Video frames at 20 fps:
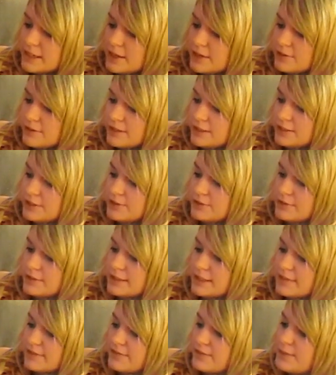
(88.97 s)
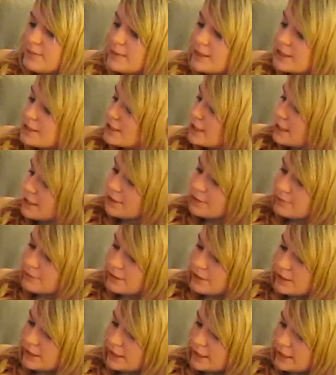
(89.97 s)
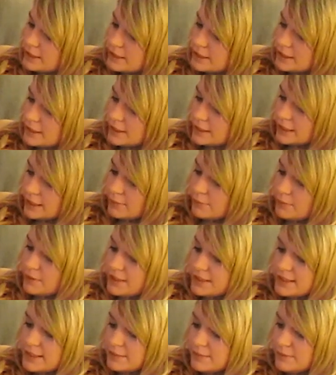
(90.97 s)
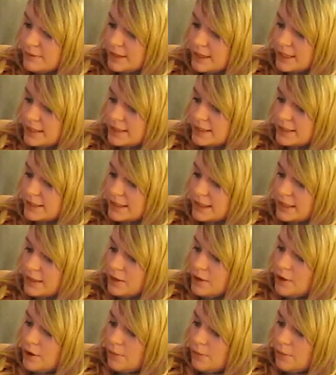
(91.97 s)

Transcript: other issues like female genital mutilation, like breast implants, and like